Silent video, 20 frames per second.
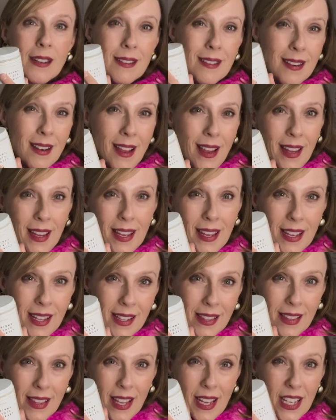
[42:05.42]
night,
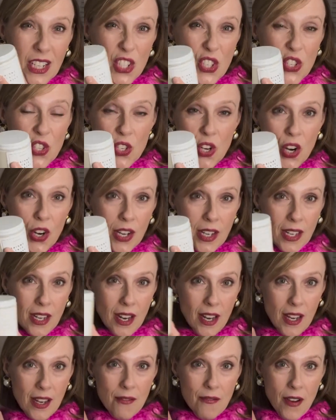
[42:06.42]
like starry
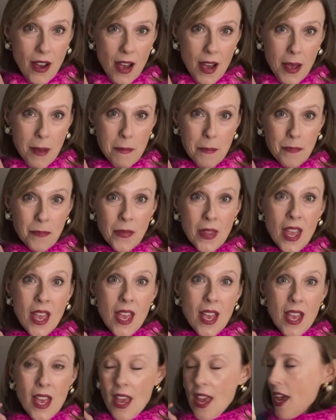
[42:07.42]
night vibe.
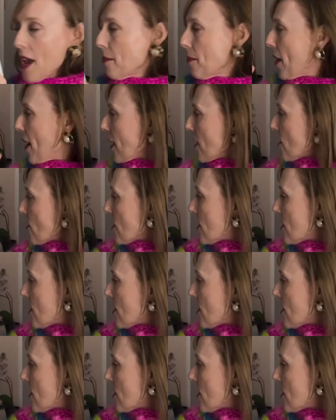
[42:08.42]
Empire